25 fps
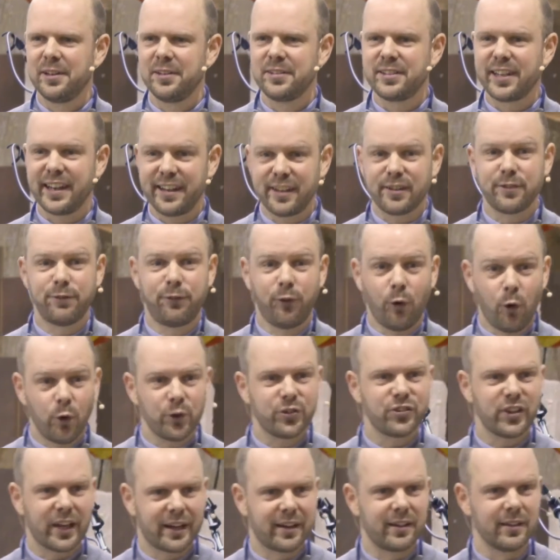takes four
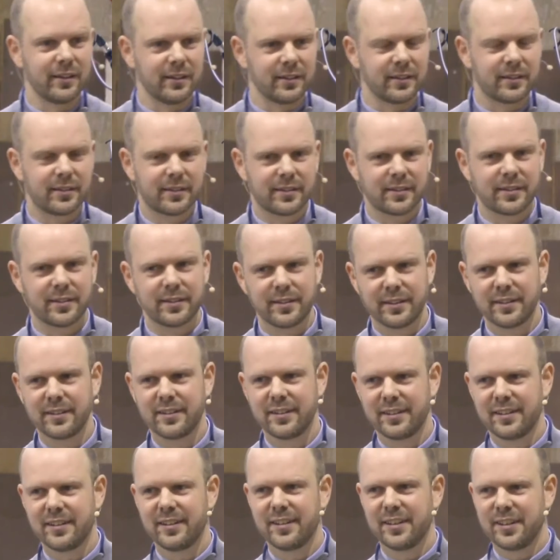seconds.
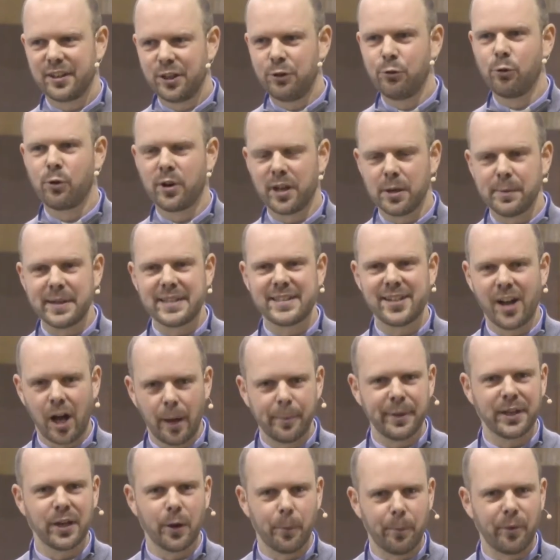You're all going to be
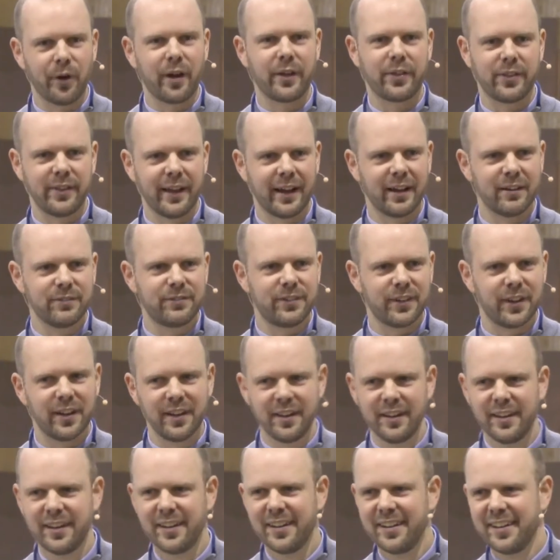timing your breath now for
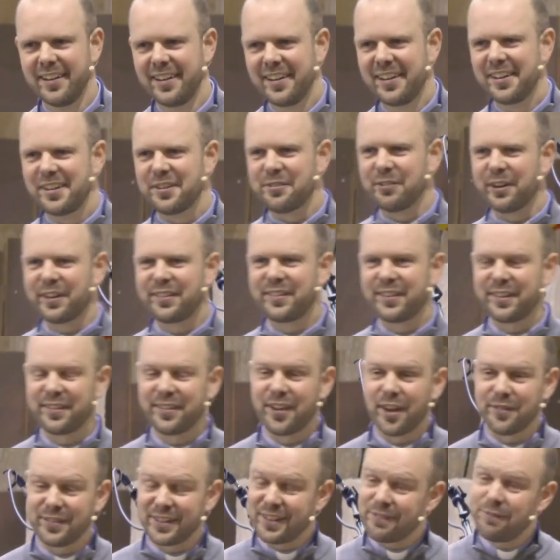the rest of the
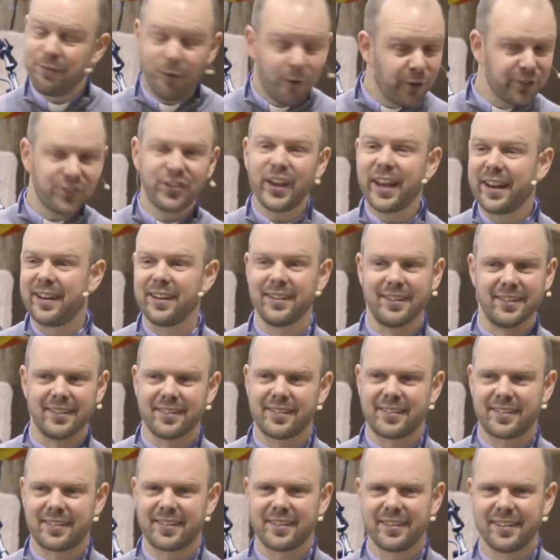service. Four
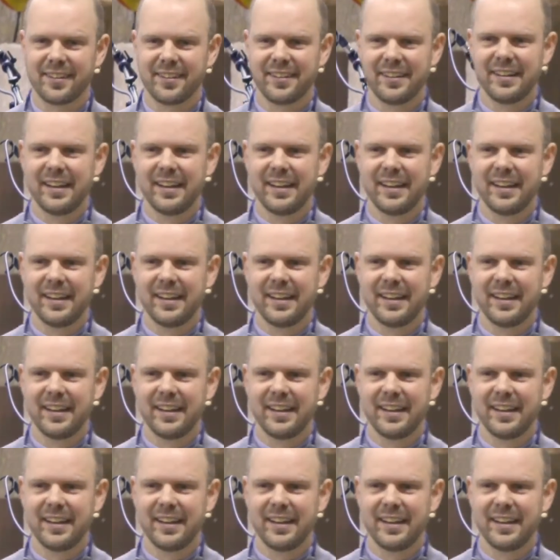seconds.